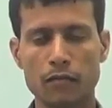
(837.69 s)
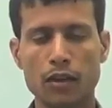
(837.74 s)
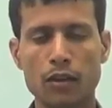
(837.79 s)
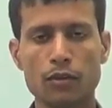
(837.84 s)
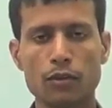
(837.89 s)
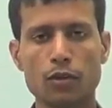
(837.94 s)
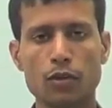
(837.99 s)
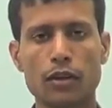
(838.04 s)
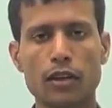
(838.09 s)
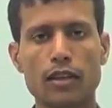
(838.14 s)

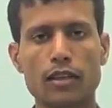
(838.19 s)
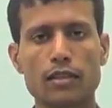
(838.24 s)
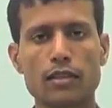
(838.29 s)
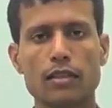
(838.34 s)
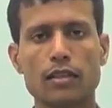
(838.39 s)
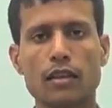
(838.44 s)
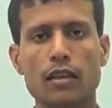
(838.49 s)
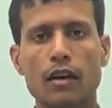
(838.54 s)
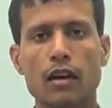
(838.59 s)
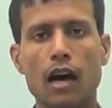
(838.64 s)
So it is
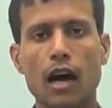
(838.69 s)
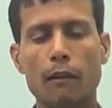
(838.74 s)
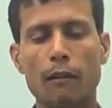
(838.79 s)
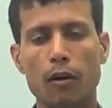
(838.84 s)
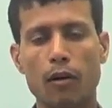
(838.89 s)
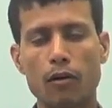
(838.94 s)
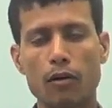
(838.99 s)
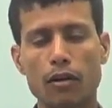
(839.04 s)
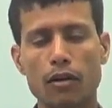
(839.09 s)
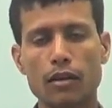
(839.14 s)

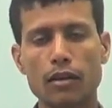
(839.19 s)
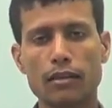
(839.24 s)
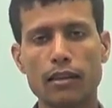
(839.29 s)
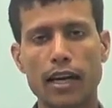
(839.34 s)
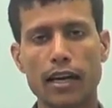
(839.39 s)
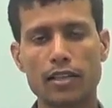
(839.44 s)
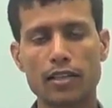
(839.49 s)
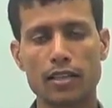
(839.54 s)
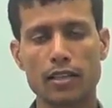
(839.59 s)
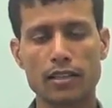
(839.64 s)
about the
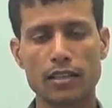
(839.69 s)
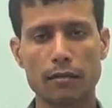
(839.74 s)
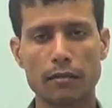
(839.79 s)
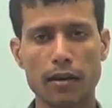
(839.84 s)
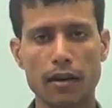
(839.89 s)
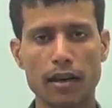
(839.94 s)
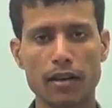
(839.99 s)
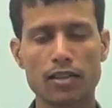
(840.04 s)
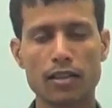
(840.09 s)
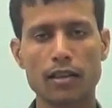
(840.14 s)
addition and
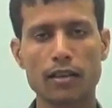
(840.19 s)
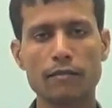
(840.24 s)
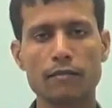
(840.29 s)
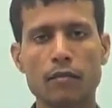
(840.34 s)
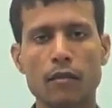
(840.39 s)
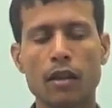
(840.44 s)
subtraction.